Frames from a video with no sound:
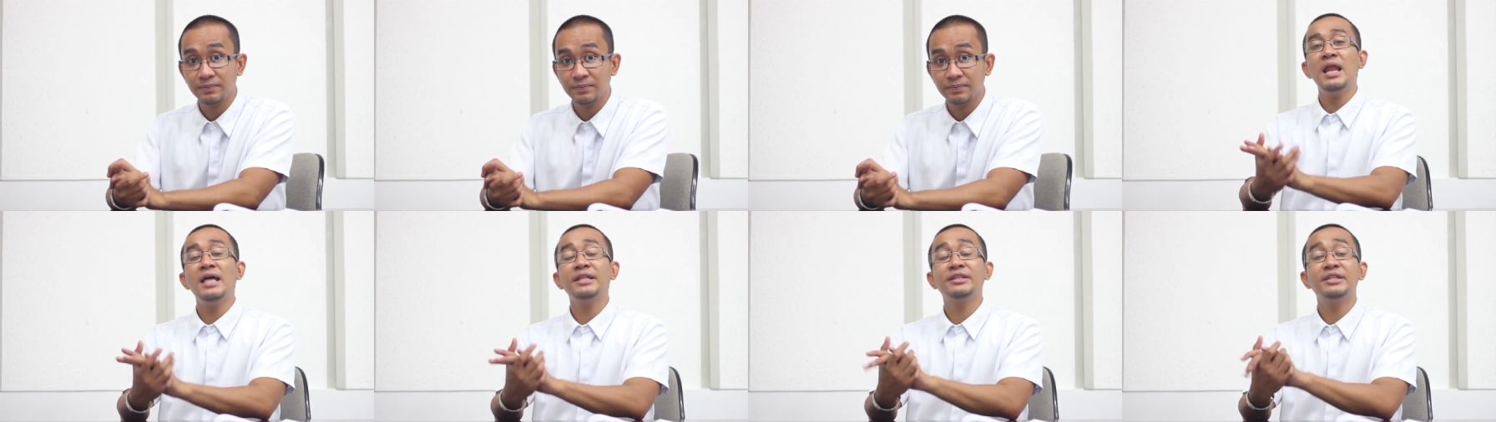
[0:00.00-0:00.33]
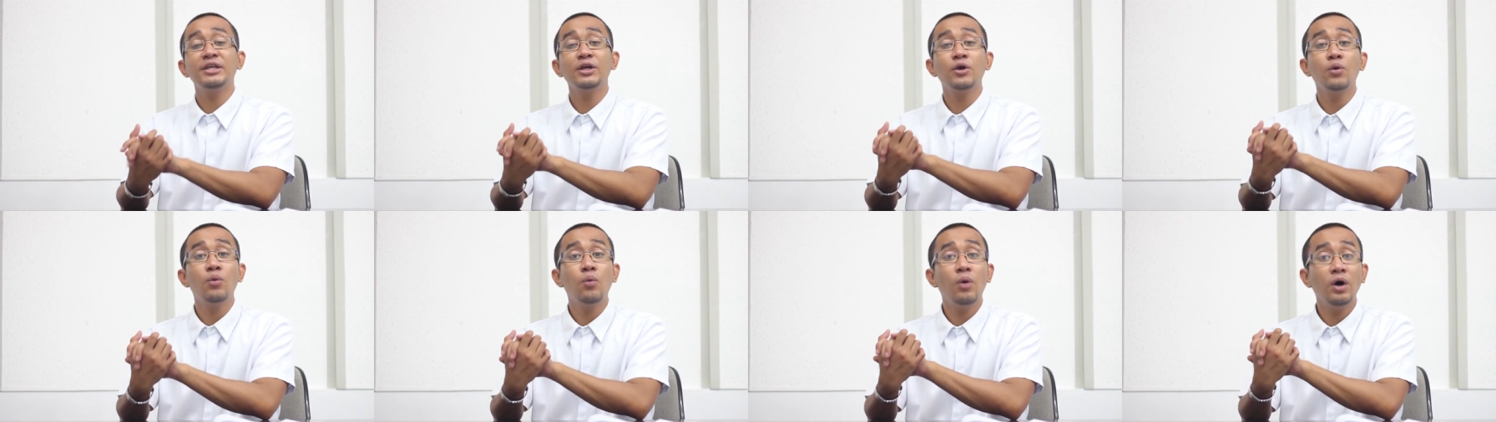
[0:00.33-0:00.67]

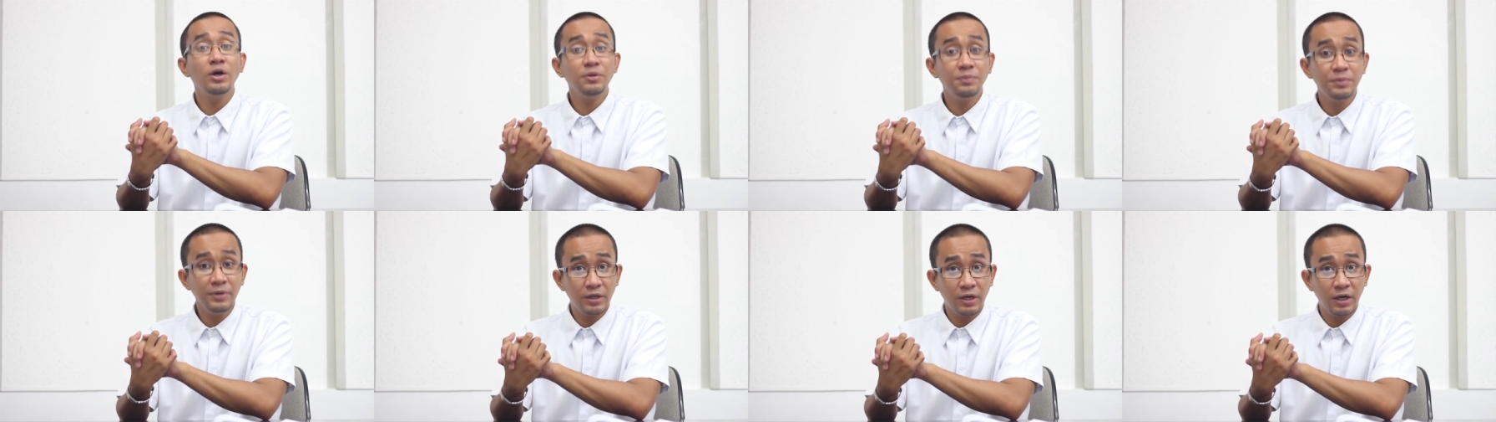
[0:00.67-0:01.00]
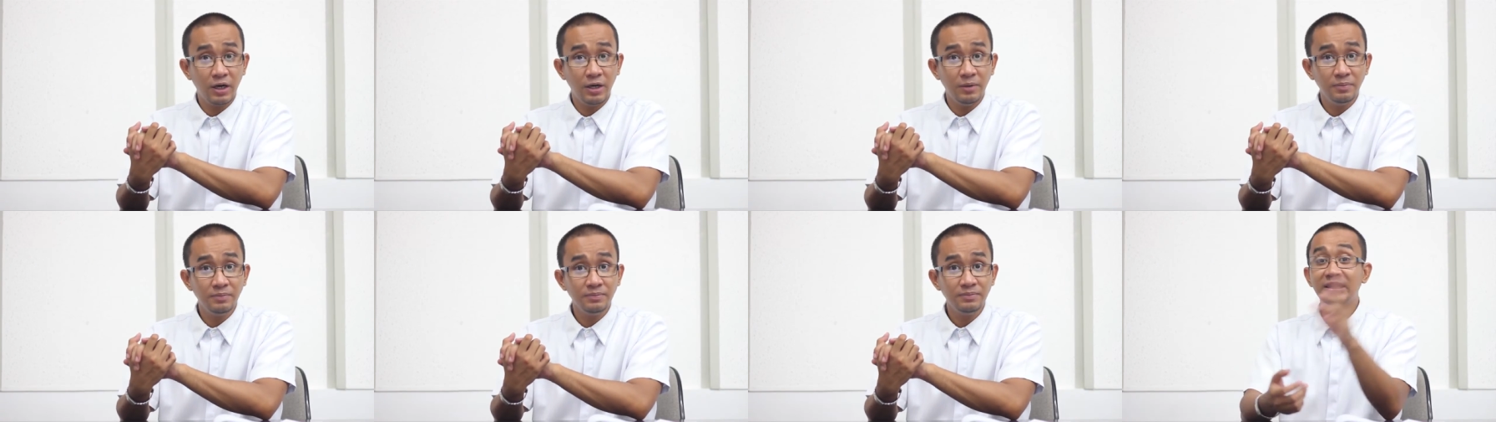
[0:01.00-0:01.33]
letting one
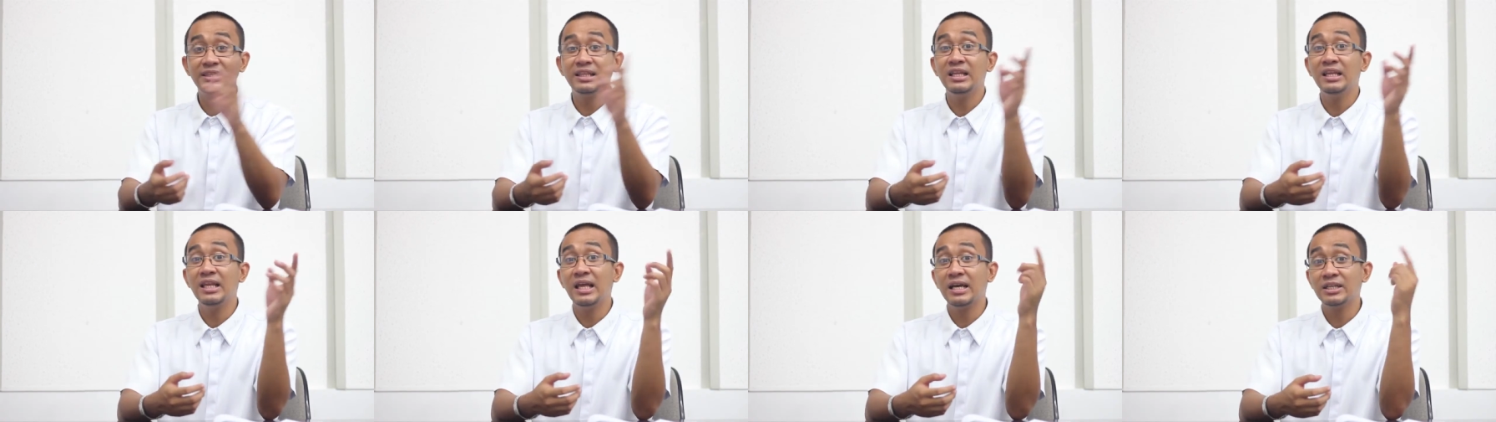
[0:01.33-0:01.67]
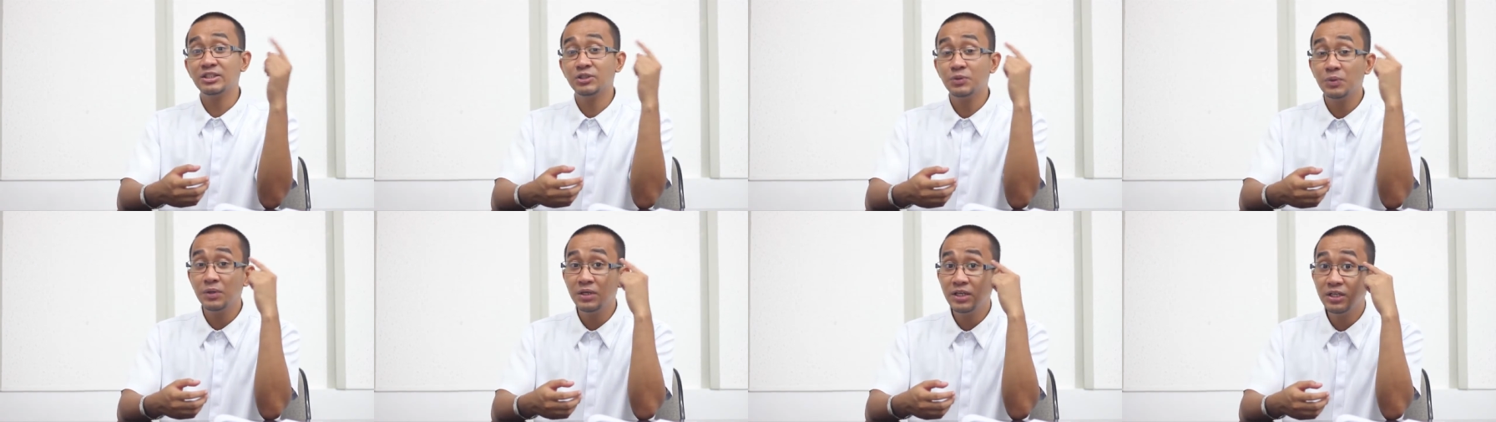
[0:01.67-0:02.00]
become
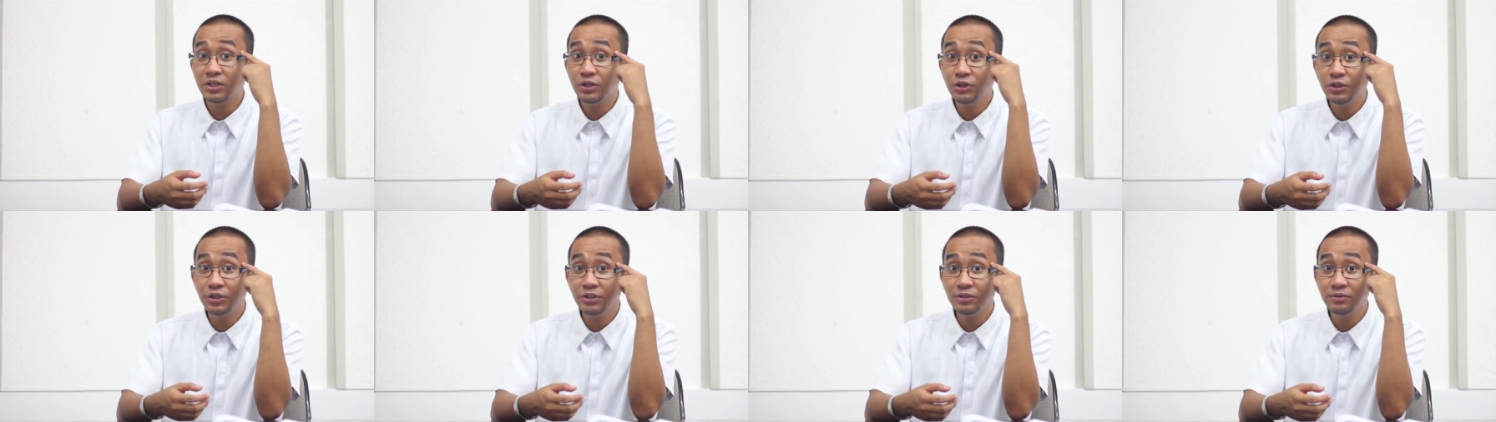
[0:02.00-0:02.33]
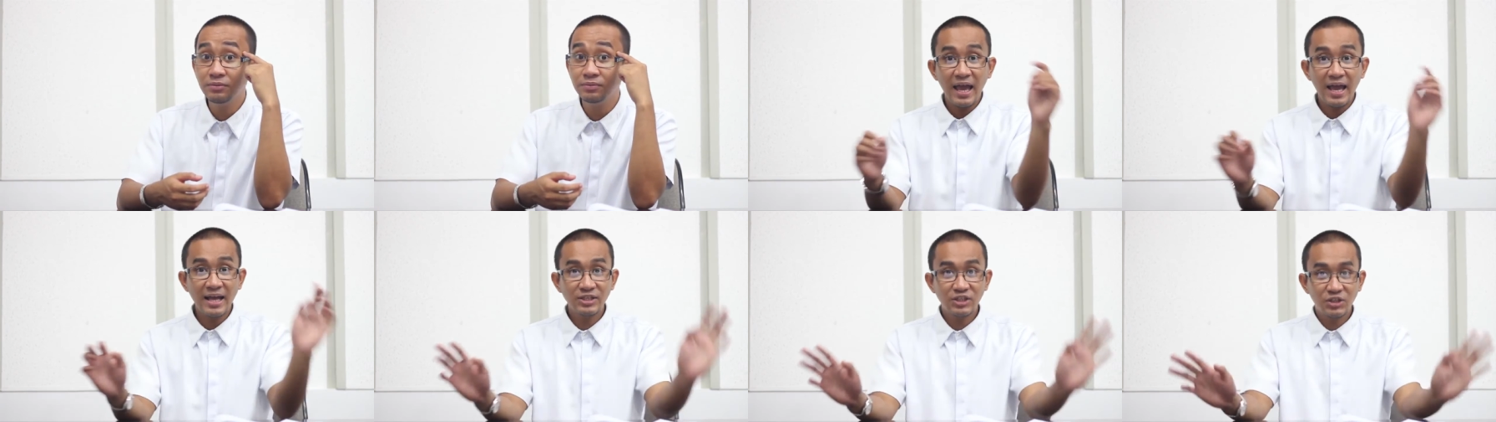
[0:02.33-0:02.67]
intellectually good
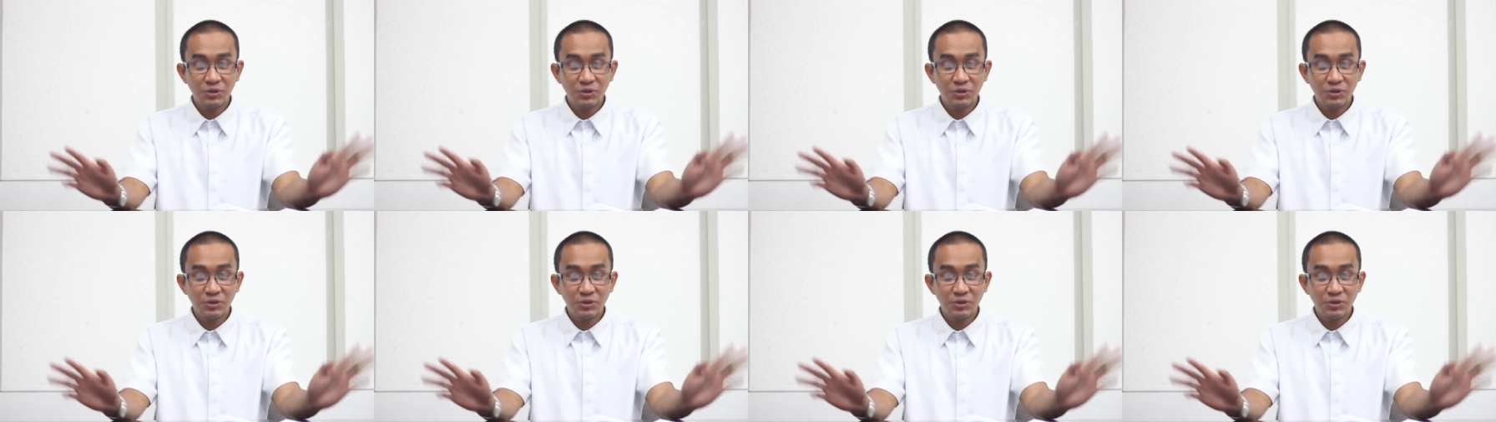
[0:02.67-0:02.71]
and